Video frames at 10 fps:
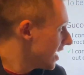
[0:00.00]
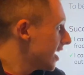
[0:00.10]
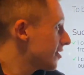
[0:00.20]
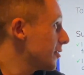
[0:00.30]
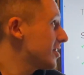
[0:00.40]

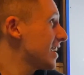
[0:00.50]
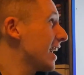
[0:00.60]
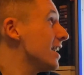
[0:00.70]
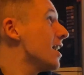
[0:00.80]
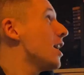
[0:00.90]
So
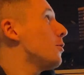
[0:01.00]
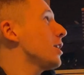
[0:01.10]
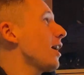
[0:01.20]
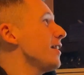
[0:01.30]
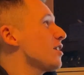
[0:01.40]
today we're
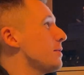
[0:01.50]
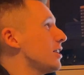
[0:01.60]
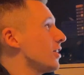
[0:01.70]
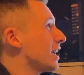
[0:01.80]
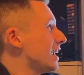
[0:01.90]
going to be
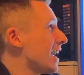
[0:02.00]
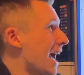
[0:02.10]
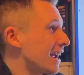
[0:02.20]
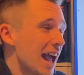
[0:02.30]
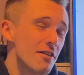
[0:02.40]
looking
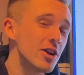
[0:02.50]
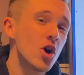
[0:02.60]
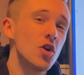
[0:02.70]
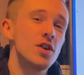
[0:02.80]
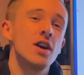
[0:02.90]
at carrying
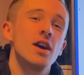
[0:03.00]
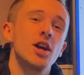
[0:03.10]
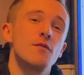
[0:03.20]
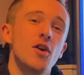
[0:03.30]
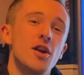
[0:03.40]
on
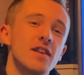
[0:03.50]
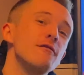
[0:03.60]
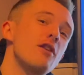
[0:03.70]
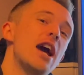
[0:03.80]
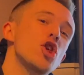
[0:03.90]
converting
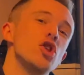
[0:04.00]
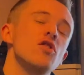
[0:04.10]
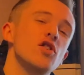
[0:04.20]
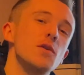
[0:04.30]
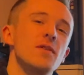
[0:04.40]
fractions
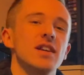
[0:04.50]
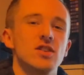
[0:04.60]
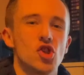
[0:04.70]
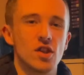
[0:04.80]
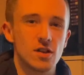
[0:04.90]
to
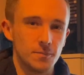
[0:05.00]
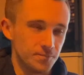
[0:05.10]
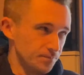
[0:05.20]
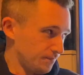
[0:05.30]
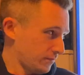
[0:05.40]
percentages.
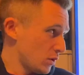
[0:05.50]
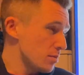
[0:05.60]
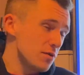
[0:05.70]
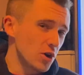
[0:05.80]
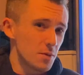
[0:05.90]
We're
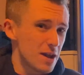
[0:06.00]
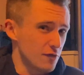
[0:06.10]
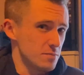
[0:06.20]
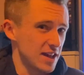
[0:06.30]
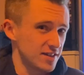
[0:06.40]
moving on a bit
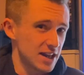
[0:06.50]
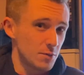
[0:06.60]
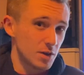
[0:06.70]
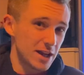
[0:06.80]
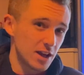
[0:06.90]
from yesterday. We're going
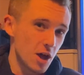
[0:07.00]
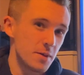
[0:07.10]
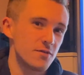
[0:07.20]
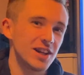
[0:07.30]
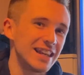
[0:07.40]
to make a bit of
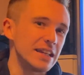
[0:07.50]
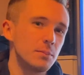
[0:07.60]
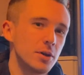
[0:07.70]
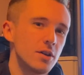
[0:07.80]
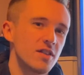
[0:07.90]
a leap.
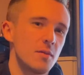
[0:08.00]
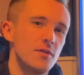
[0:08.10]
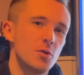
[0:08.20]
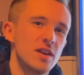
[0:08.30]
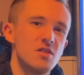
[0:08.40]
Some of it will
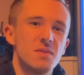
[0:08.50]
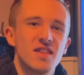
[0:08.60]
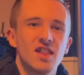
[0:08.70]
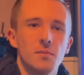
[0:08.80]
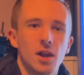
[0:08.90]
seem a bit
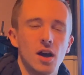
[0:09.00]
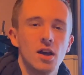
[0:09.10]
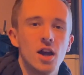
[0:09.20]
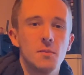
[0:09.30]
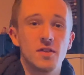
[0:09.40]
similar,
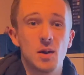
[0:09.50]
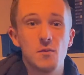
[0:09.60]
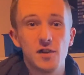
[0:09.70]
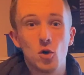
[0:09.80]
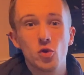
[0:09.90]
but some of
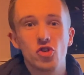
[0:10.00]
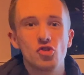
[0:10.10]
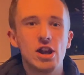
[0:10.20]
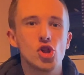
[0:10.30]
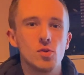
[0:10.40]
it will
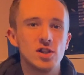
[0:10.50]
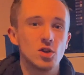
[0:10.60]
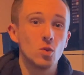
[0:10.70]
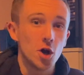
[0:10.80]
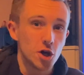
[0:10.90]
stretch you into
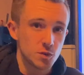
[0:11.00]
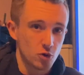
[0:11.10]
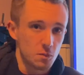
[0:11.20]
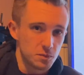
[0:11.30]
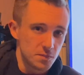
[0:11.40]
word
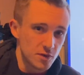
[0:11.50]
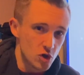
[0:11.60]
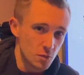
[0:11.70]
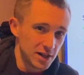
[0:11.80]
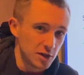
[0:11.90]
problems, so it should
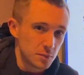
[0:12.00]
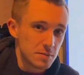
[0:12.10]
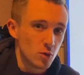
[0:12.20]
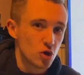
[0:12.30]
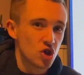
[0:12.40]
be a little bit
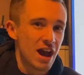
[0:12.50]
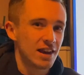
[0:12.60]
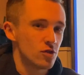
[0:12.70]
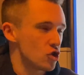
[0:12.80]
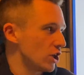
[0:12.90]
more challenging.